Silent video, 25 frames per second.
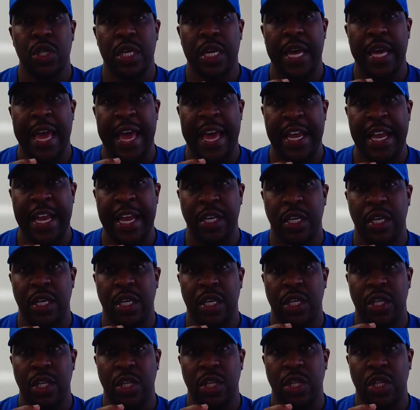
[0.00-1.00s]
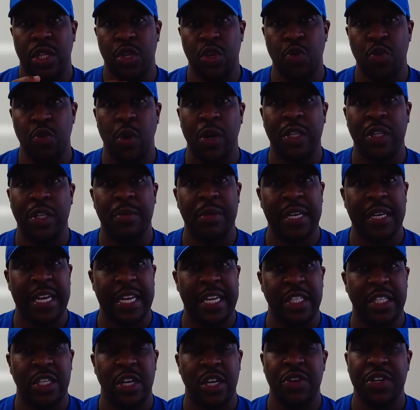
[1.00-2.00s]
and you want them to get
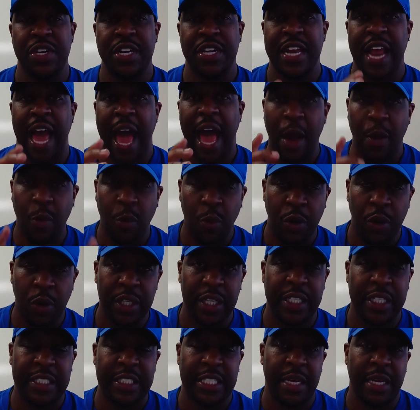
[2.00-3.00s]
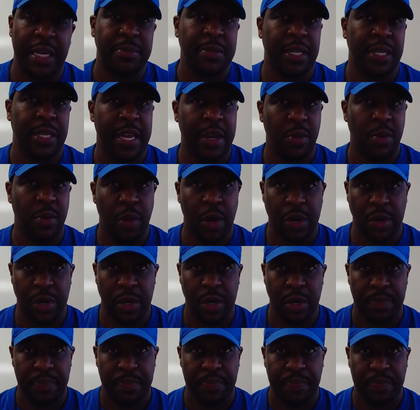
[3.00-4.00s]
it turned in, I will accept late work.
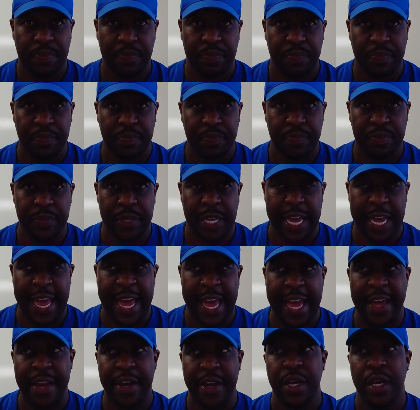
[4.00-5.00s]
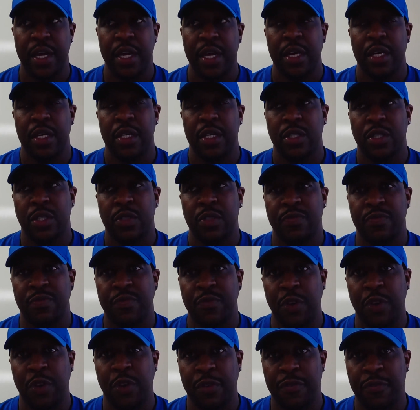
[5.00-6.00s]
And
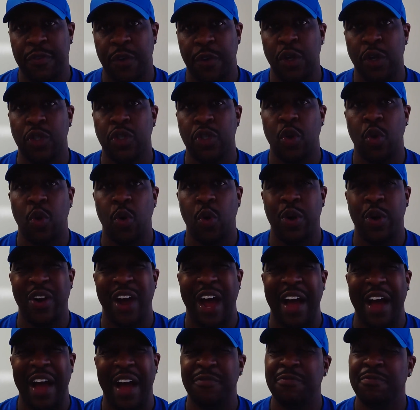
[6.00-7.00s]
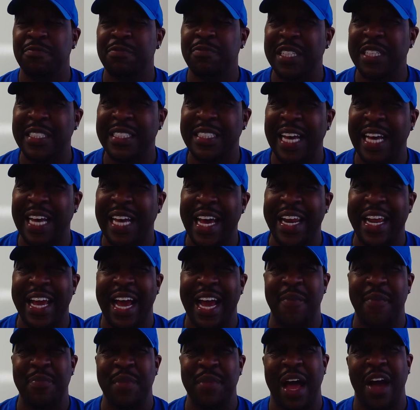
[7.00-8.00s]
for the first quarter, I've decided
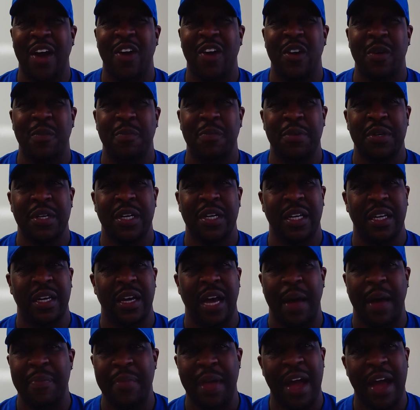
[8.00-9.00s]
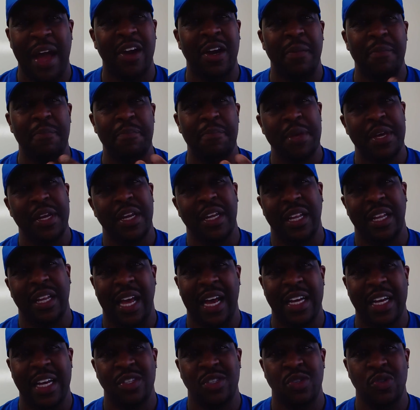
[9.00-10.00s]
I'm not going to
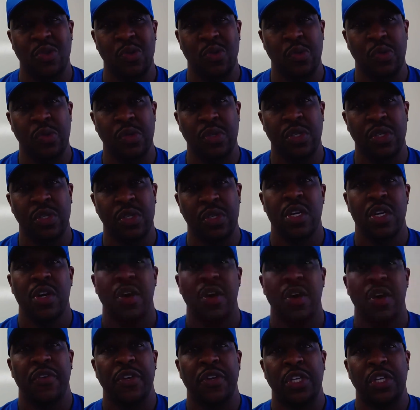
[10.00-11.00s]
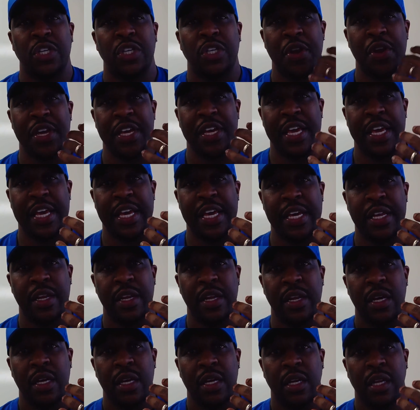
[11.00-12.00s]
penalize students for turning in
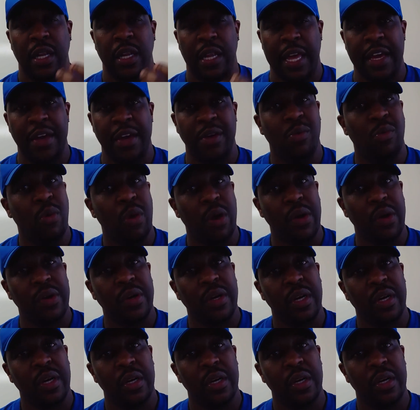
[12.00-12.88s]
late work.